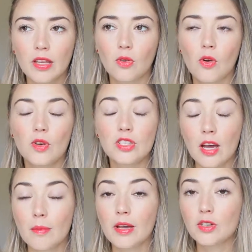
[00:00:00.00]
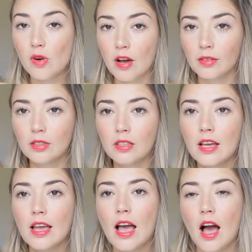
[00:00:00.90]
So every time I travel,
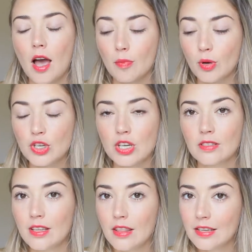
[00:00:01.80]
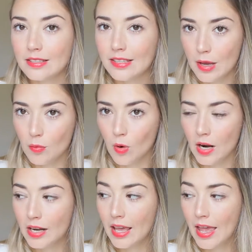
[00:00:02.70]
I purchase the same
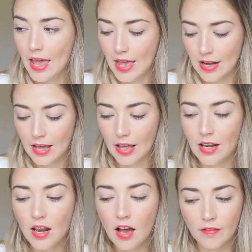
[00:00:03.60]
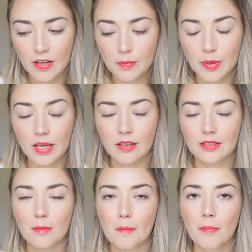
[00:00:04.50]
one, and I love it
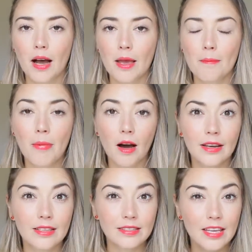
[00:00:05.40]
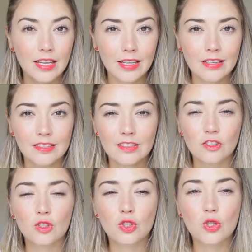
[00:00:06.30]
because my body skin is
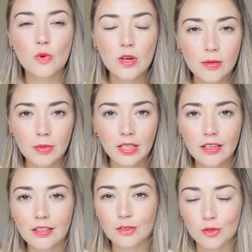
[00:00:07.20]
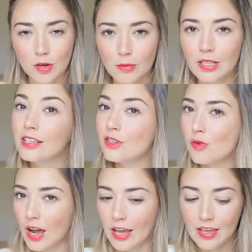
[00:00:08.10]
extremely
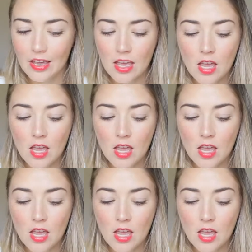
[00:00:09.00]
dry.